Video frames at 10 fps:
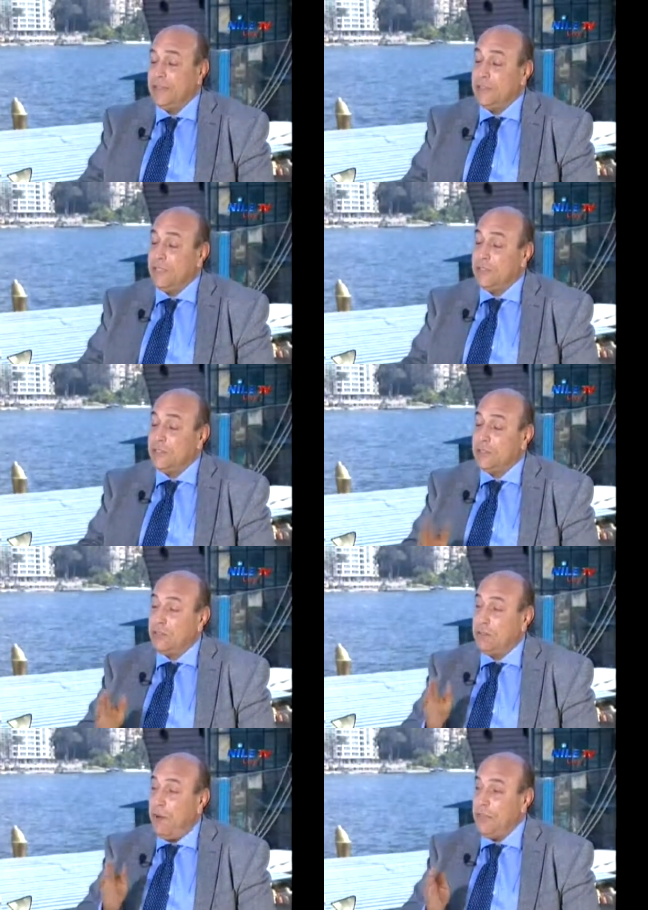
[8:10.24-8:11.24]
it it
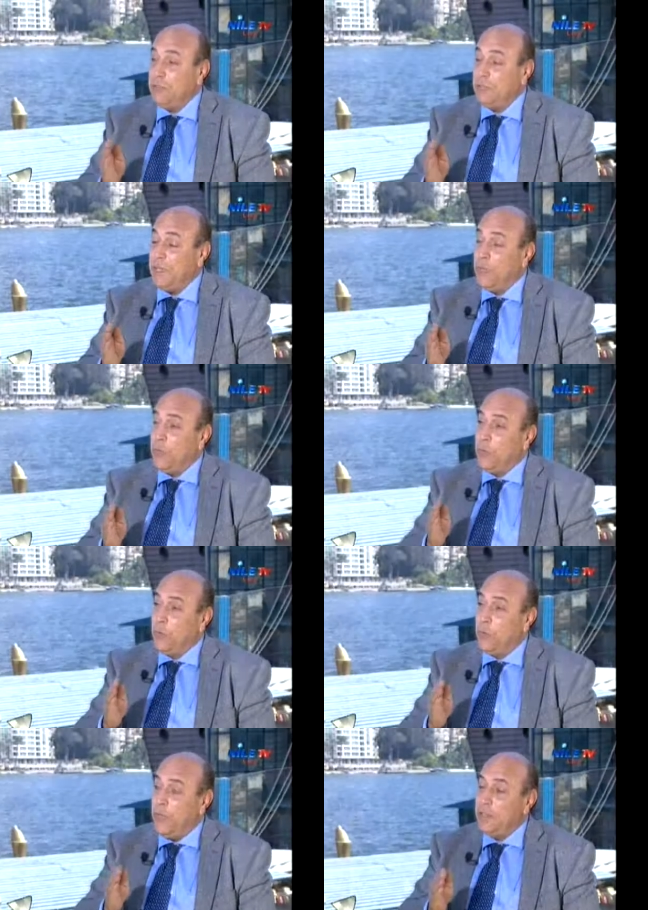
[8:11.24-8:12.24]
reminds me
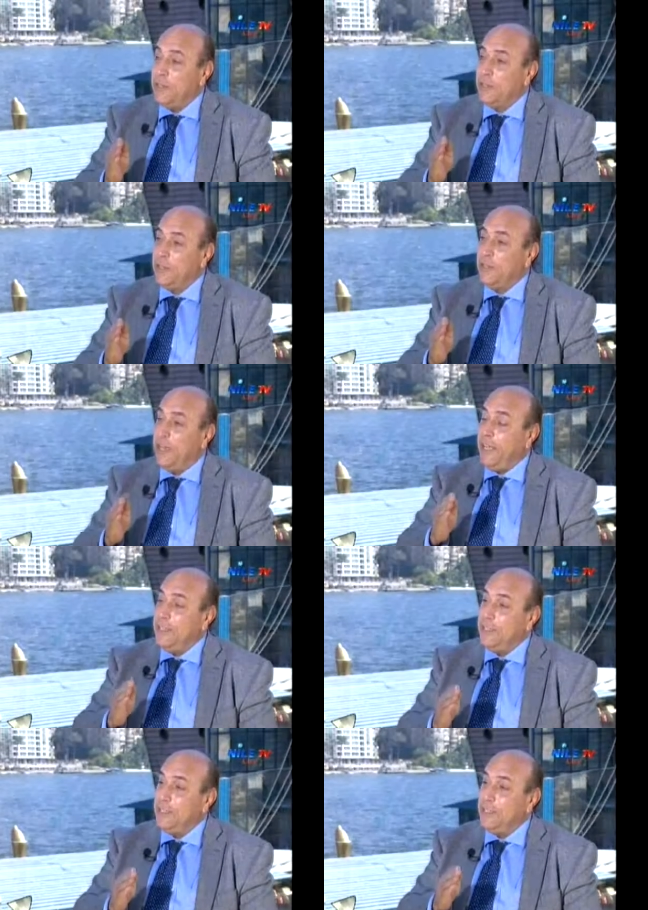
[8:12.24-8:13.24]
with
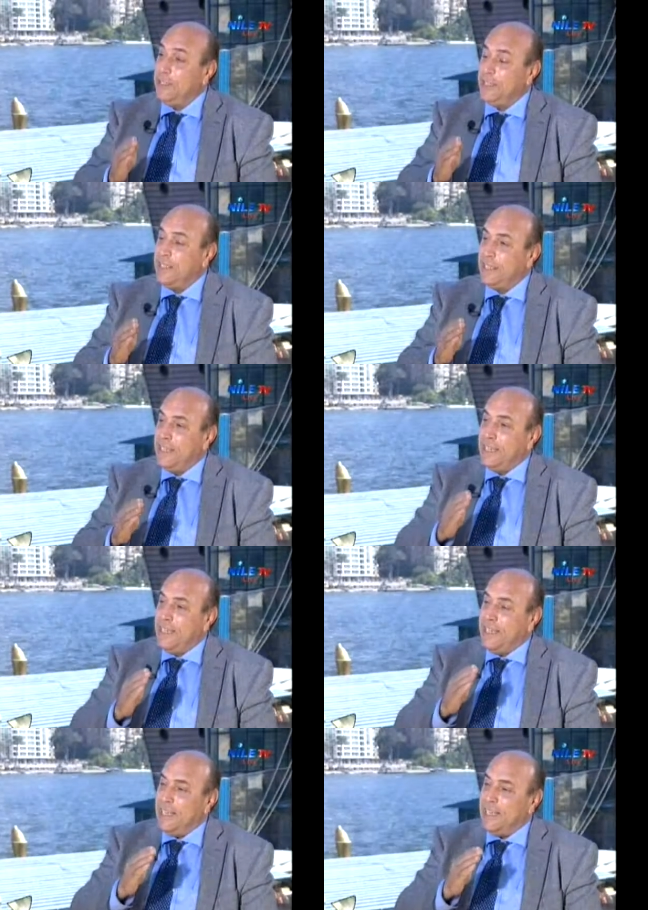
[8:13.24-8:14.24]

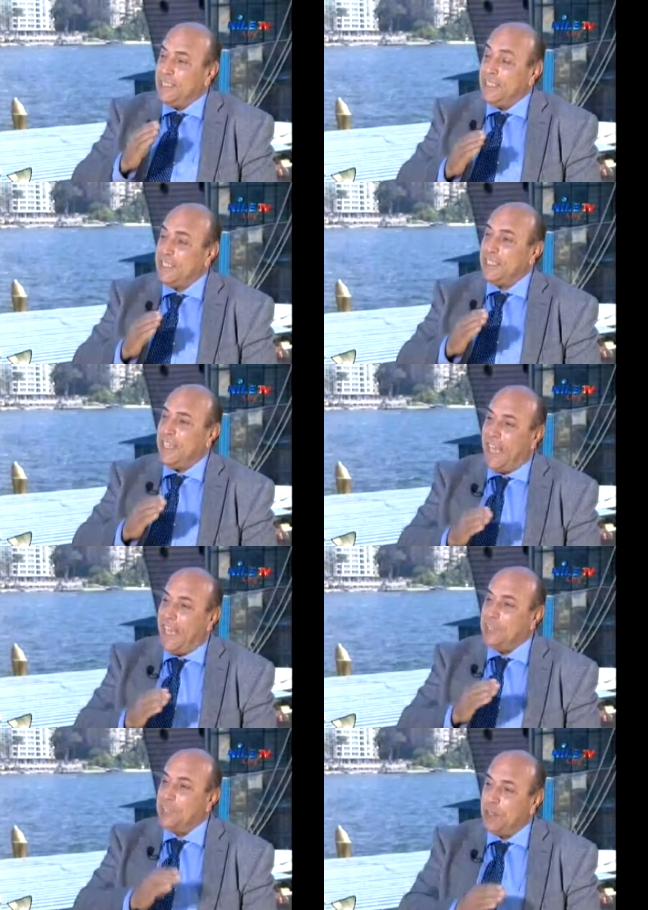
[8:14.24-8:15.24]
1968
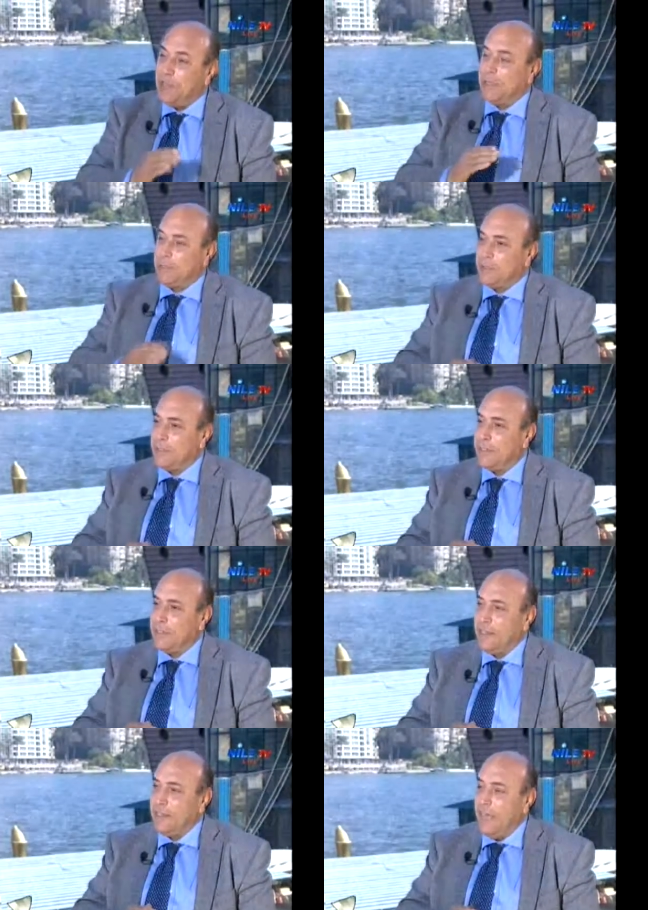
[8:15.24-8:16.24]
uh, summit.
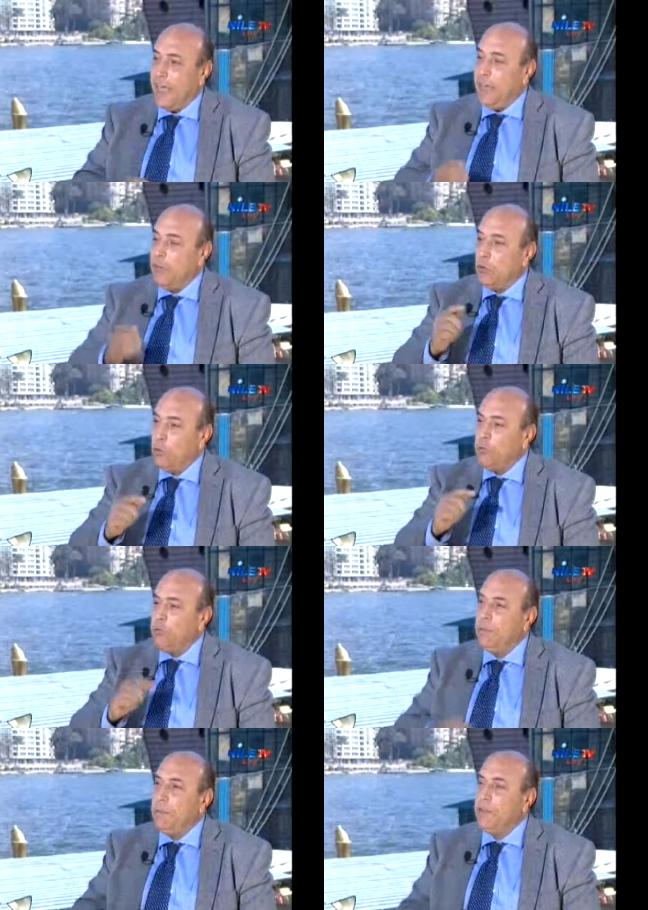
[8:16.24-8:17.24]
Yes. And it
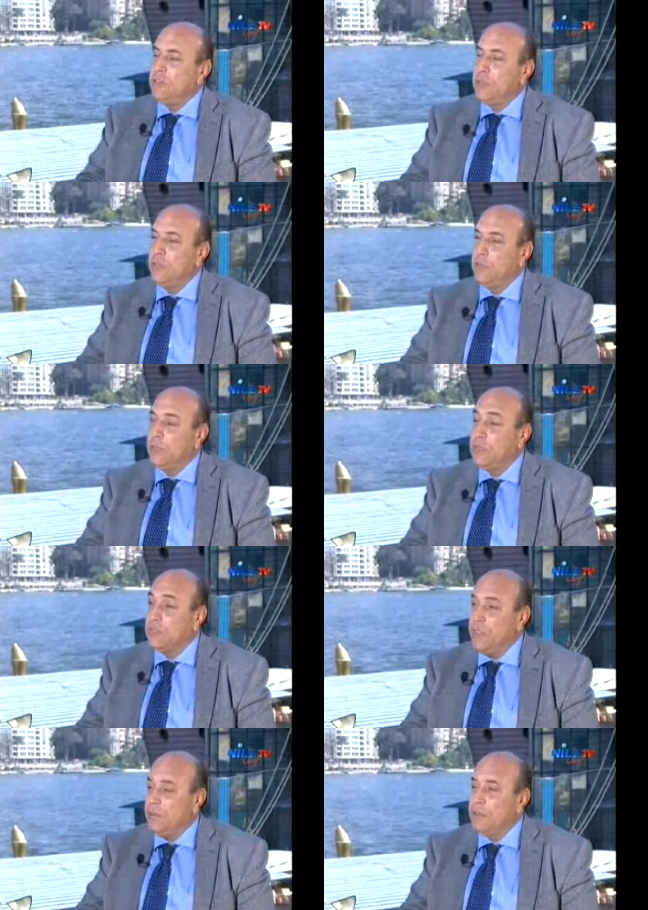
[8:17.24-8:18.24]
also reminds me with
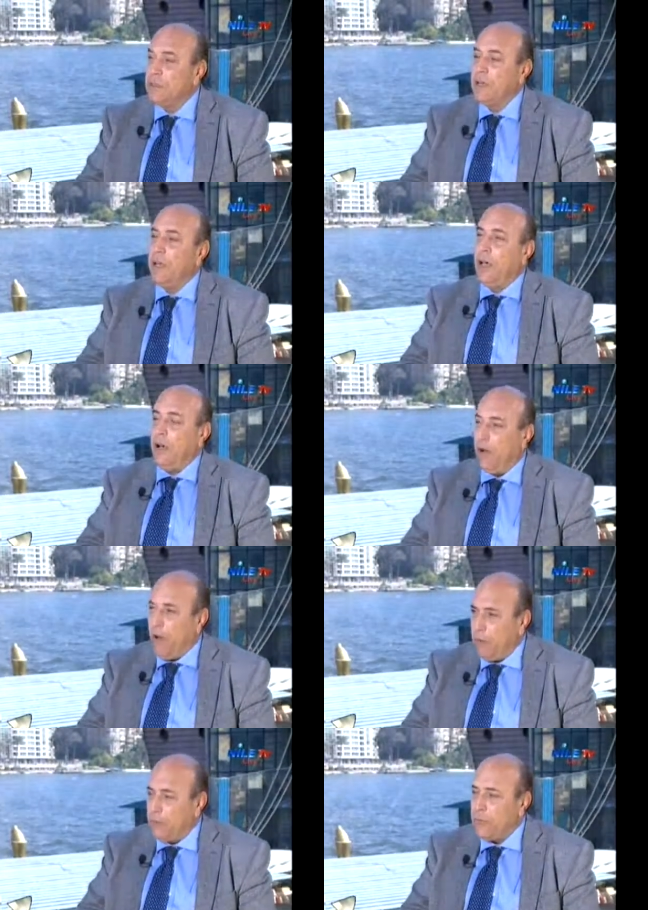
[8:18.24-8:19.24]
the summit
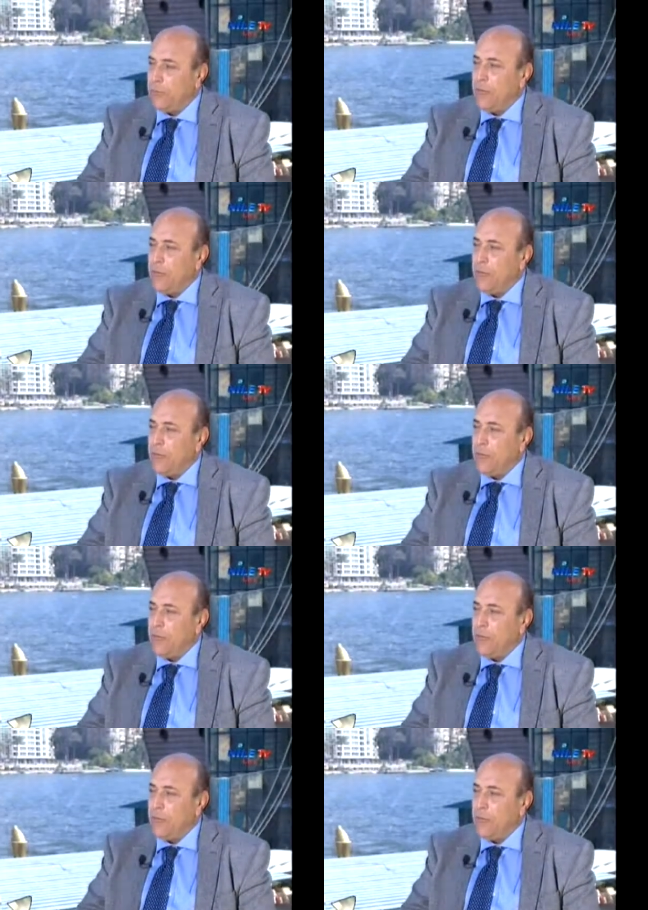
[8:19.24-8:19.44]
of